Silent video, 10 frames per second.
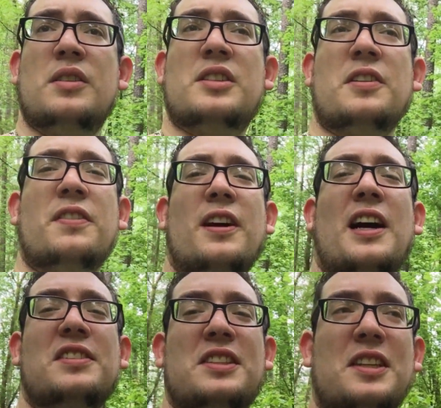So far, I
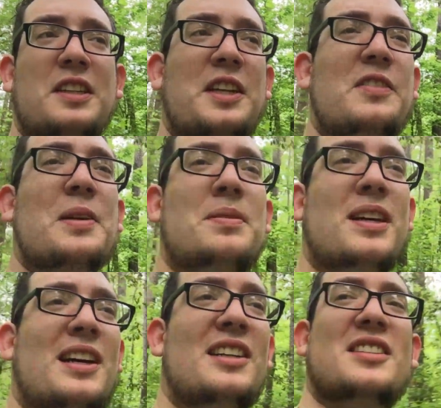haven't seen any
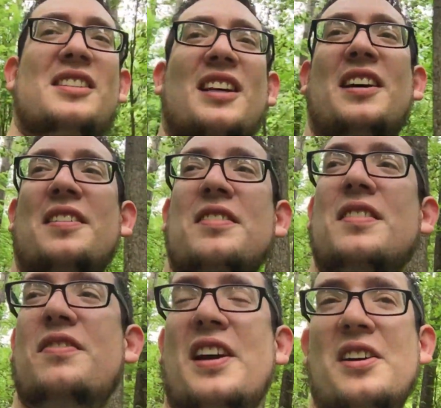reptiles. I
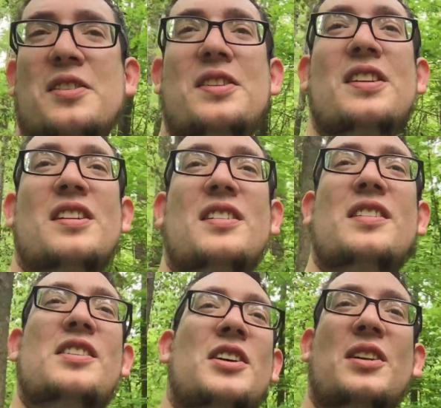found
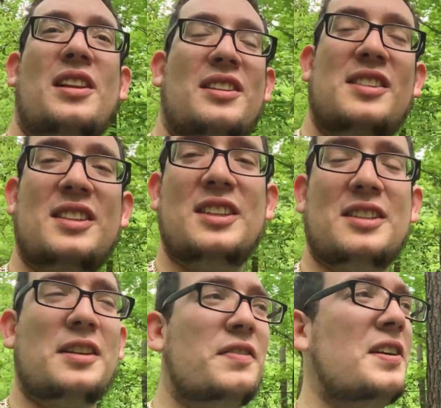no
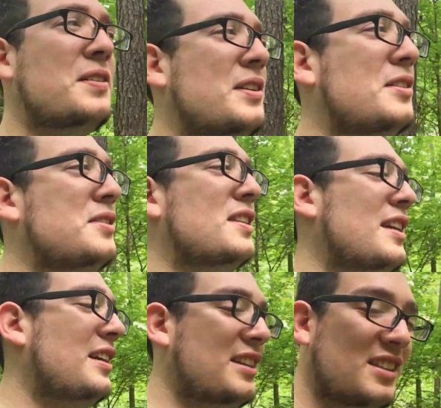lizards. I found no
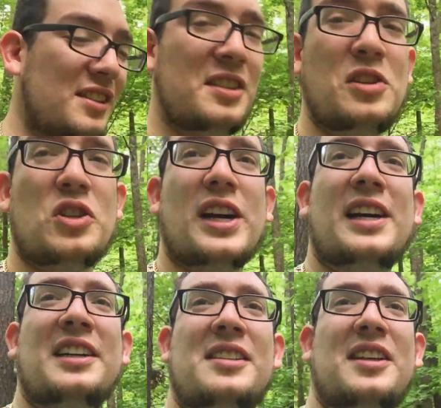snakes. There's no
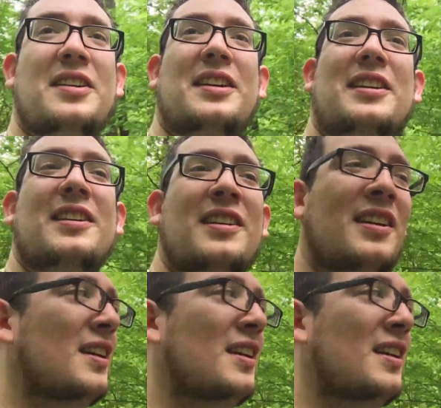dragons out here.